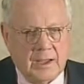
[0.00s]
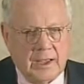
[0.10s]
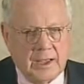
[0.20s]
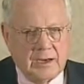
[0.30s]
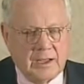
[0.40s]

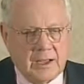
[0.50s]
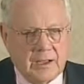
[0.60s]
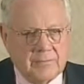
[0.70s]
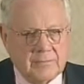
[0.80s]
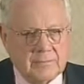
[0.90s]
And
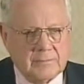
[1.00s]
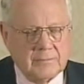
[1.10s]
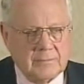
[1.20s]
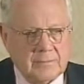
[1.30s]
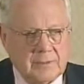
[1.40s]
um,
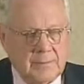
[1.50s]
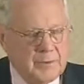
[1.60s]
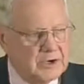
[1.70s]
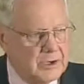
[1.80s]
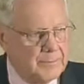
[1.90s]
he
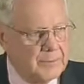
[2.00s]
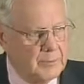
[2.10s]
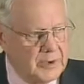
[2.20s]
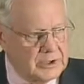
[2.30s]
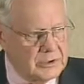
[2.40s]
picked up the
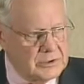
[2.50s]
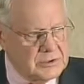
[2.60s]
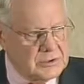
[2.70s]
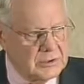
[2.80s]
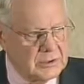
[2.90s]

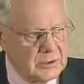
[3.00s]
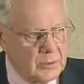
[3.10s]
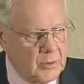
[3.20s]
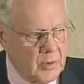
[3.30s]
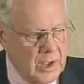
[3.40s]
pictures that
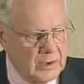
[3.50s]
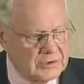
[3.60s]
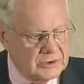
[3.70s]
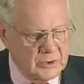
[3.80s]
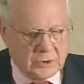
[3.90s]
were round,
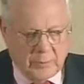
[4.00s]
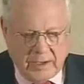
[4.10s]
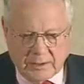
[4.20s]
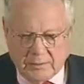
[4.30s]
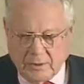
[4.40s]
strewn
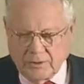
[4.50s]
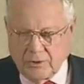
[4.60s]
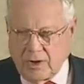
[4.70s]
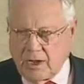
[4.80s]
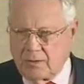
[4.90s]
about on the
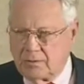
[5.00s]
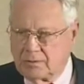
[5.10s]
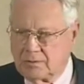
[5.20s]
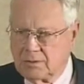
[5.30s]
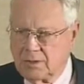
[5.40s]
ground.
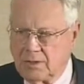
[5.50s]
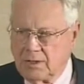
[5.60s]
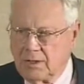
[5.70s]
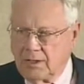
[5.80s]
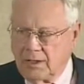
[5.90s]

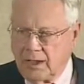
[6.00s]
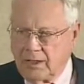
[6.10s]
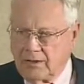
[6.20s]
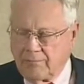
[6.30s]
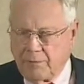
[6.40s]

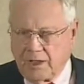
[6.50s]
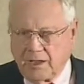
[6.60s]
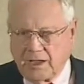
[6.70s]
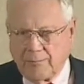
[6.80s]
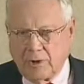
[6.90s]
And the
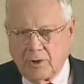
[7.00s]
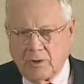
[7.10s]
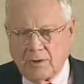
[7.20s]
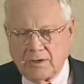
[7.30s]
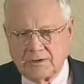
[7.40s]
FBI came
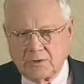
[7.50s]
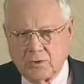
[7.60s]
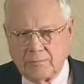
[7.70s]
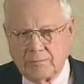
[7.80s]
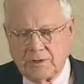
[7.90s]
along and
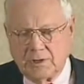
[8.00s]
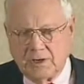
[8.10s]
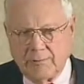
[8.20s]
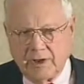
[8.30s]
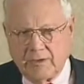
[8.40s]
told him,
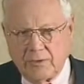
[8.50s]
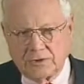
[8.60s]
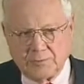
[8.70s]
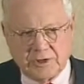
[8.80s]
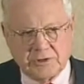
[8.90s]
let me have
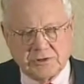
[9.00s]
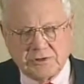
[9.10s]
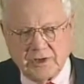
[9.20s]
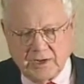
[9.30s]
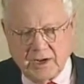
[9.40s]
those pictures.
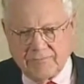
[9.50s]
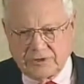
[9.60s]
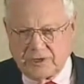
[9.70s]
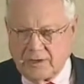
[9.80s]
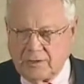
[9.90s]
They
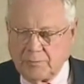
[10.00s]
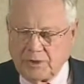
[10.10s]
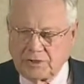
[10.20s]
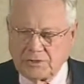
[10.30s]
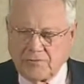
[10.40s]
confiscated the
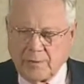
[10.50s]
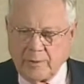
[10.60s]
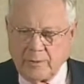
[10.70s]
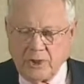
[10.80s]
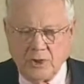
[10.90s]
pictures from
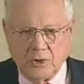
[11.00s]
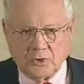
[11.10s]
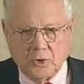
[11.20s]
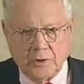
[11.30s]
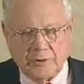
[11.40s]
him,
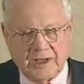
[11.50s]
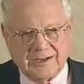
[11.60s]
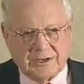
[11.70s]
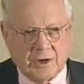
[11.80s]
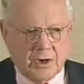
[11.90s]
told him not
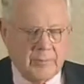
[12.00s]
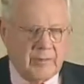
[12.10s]
to talk